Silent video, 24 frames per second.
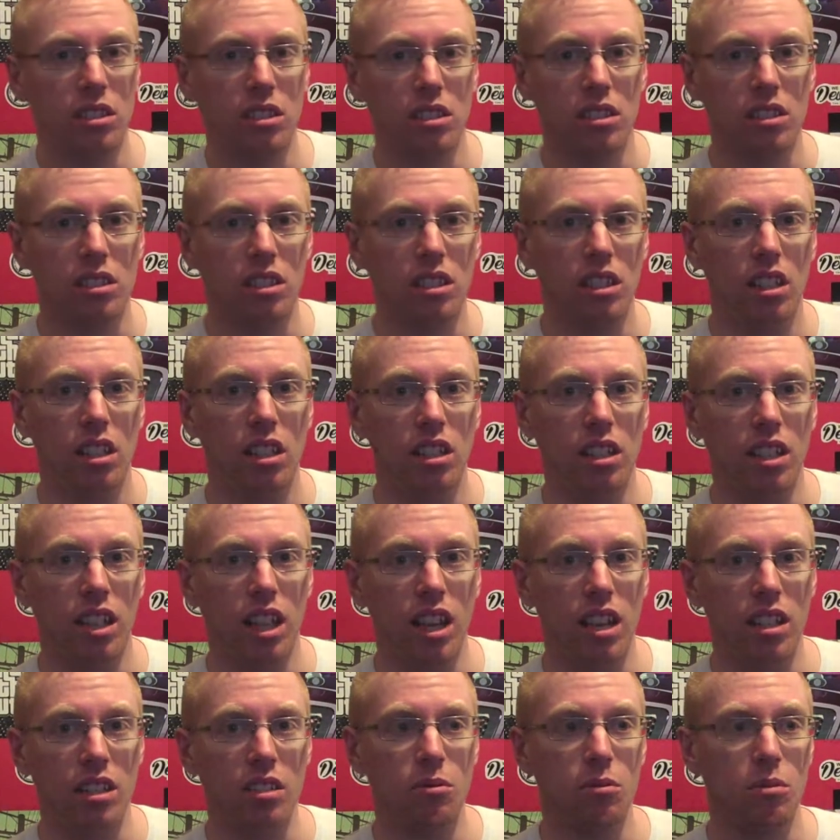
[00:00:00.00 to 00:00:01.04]
at the
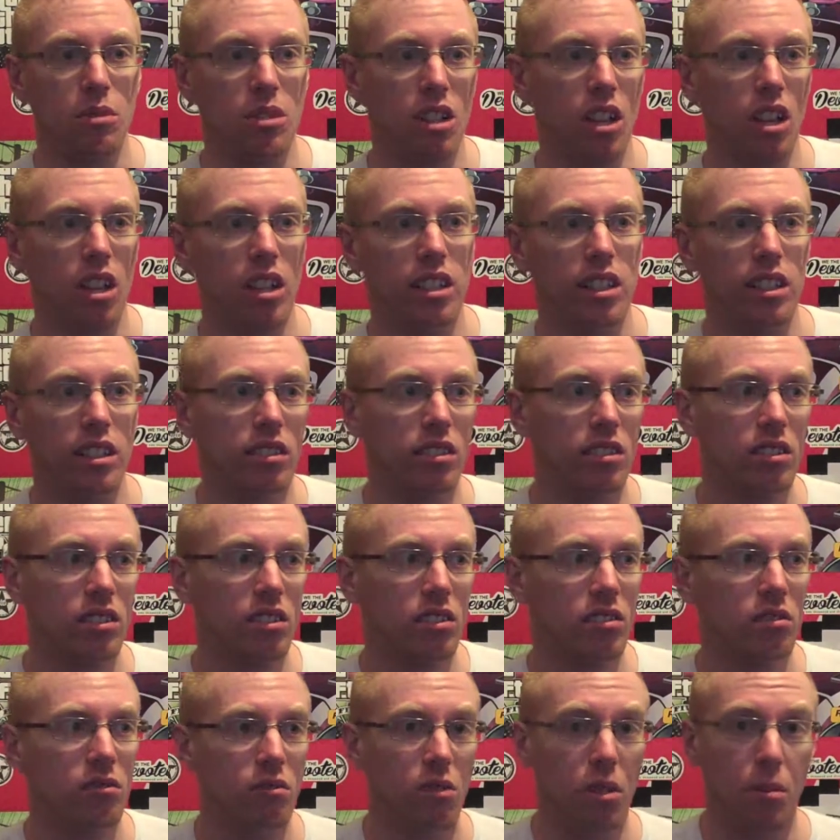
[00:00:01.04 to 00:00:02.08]
end, which I didn't
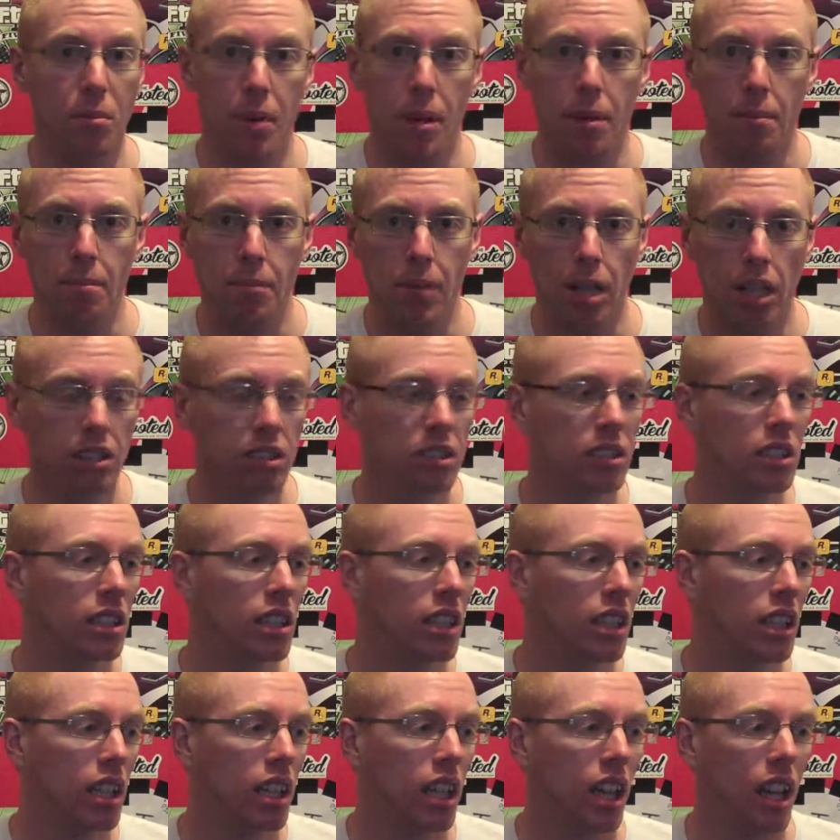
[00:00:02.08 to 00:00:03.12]
remember,
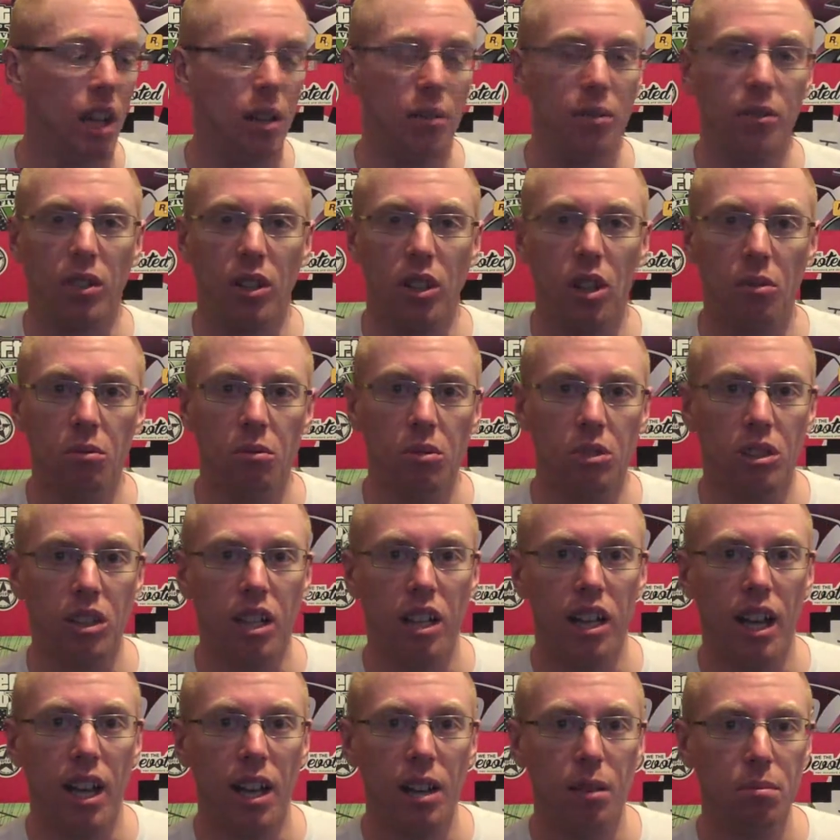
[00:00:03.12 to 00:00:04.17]
and I forgot was
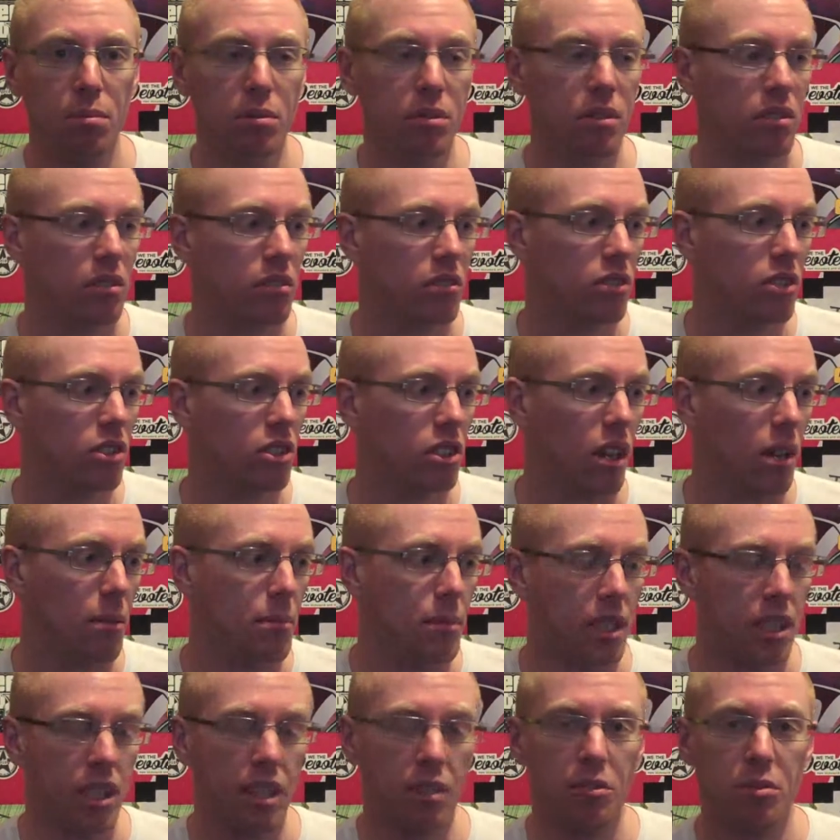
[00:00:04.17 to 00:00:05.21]
going to happen. So, I
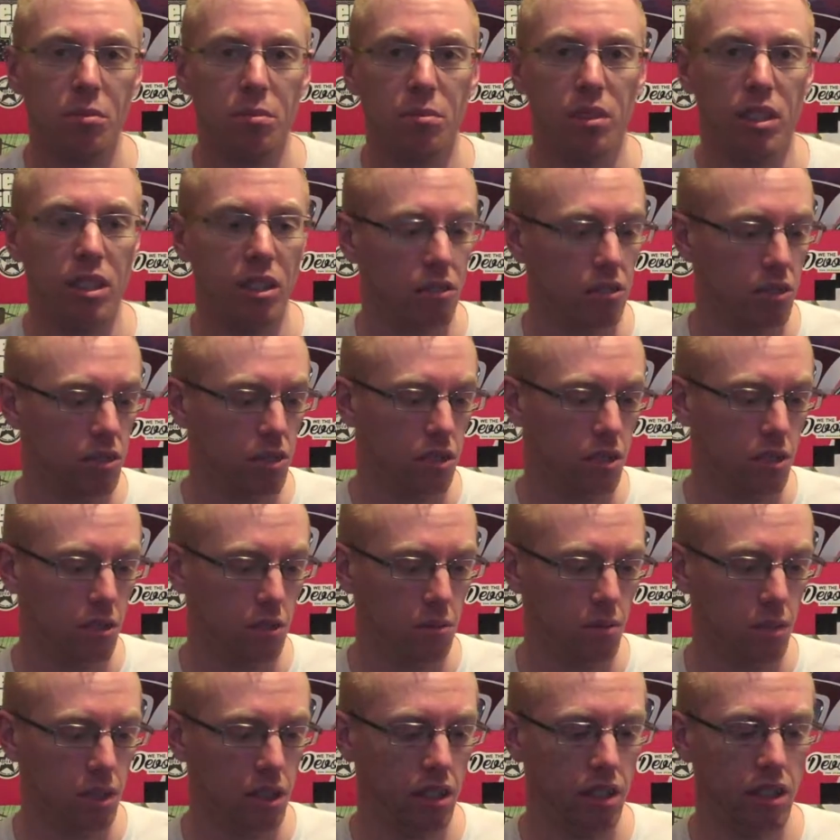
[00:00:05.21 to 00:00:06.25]
mean, that was pretty good
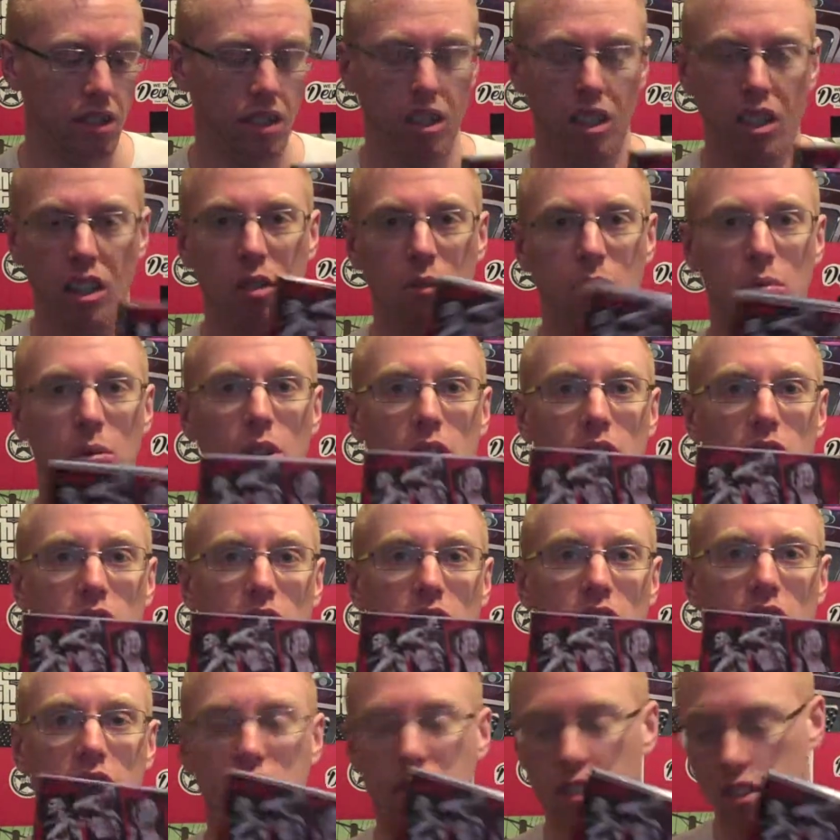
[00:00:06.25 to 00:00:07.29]
to watch
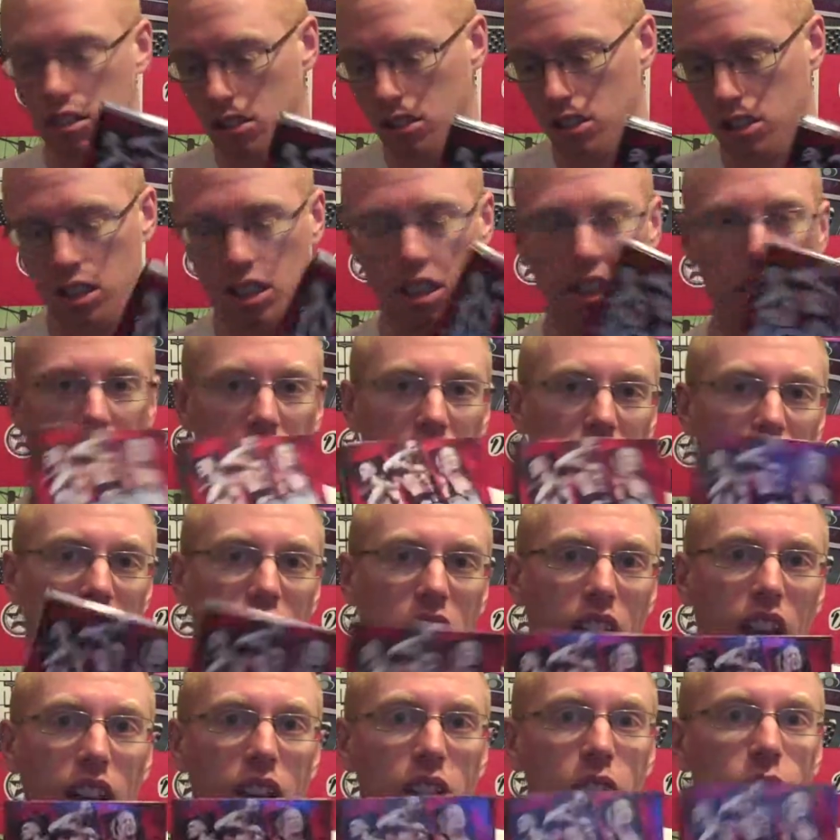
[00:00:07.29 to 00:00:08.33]
it and see the
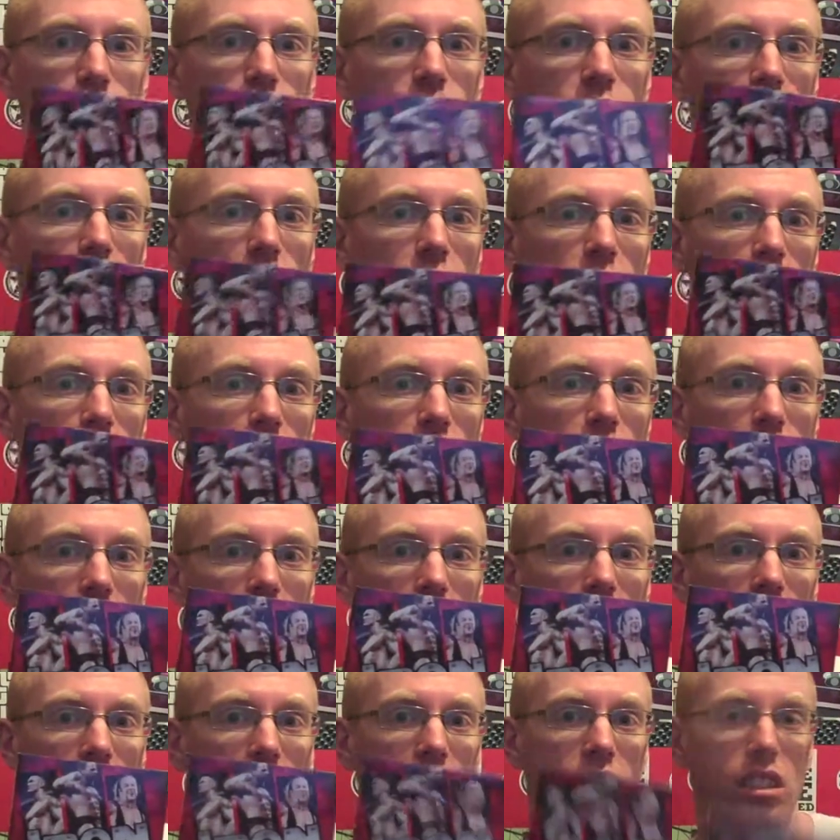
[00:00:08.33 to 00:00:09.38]
end result,
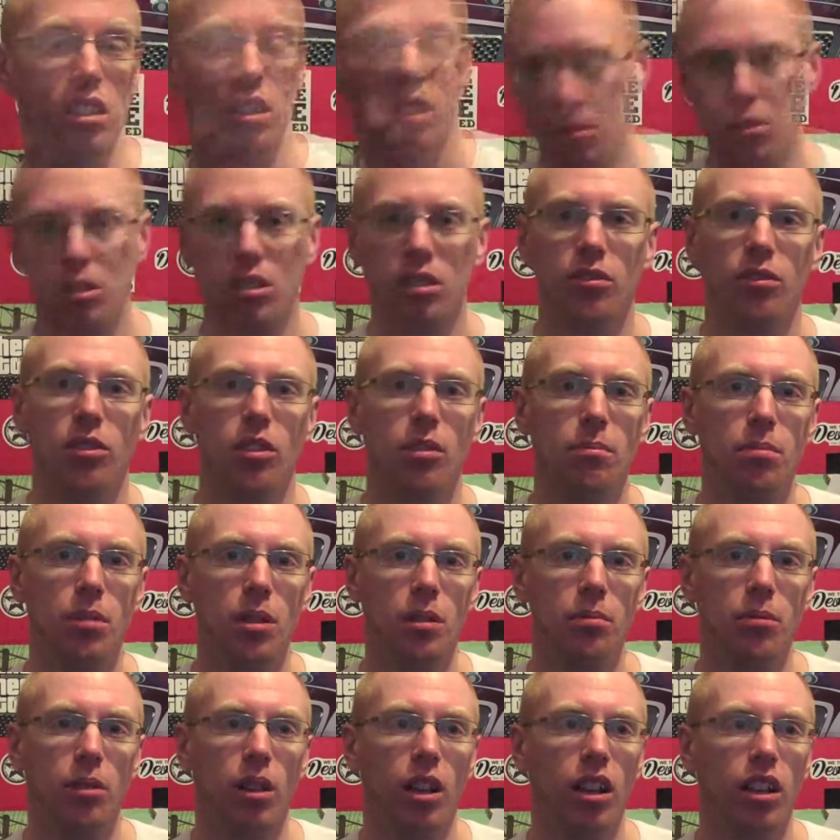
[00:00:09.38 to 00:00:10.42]
really. But you've got
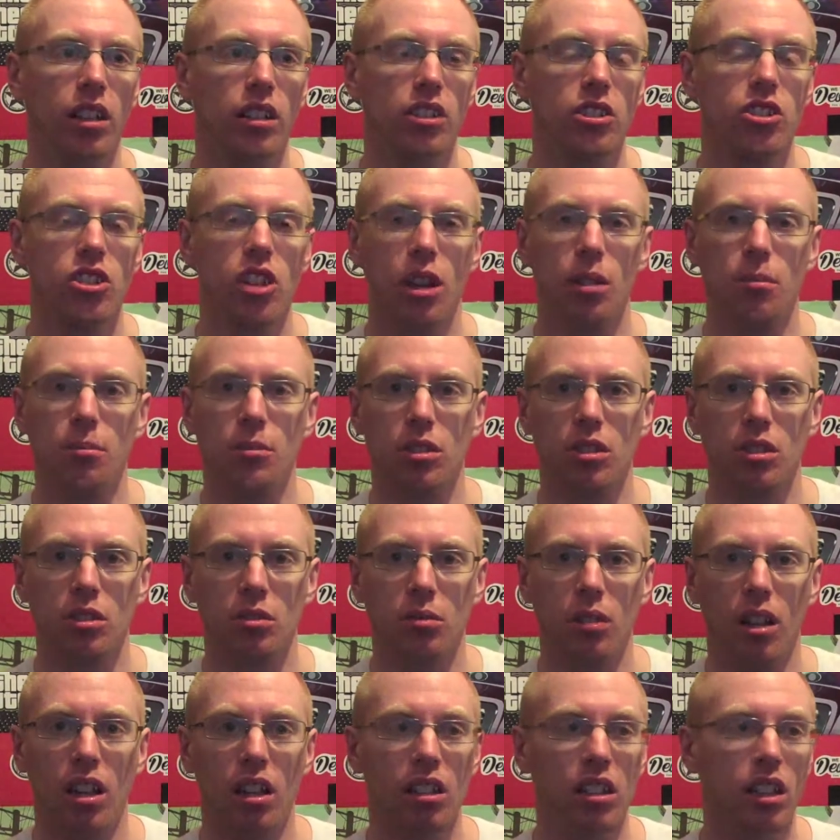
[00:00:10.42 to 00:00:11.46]
people like Sheamus as
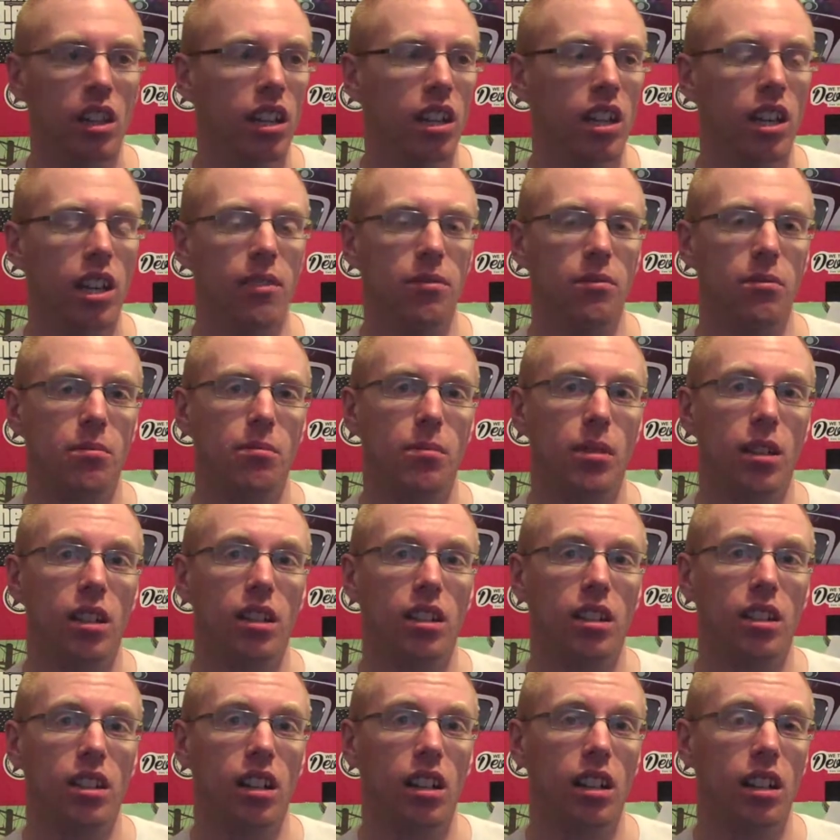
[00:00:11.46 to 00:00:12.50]
well, never been
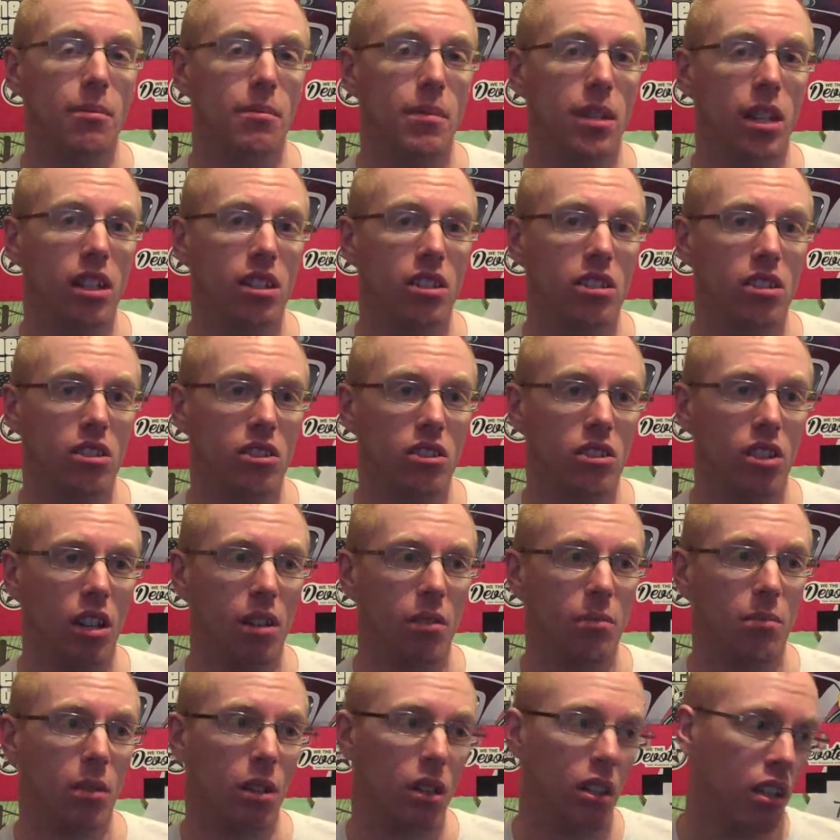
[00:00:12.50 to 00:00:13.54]
in an Elimination
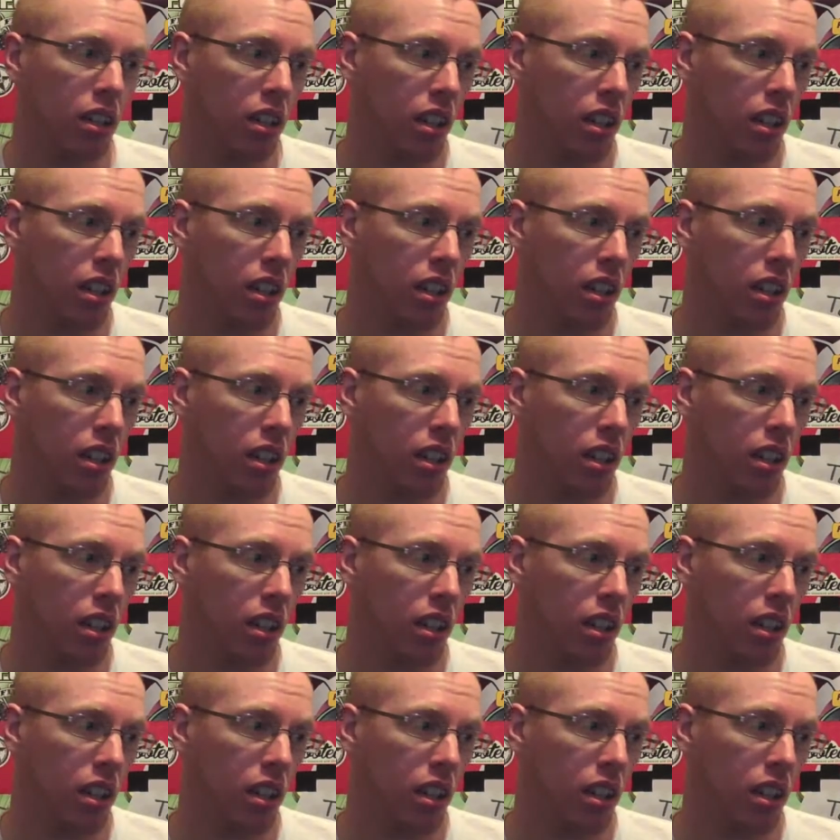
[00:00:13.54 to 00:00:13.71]
Chamber.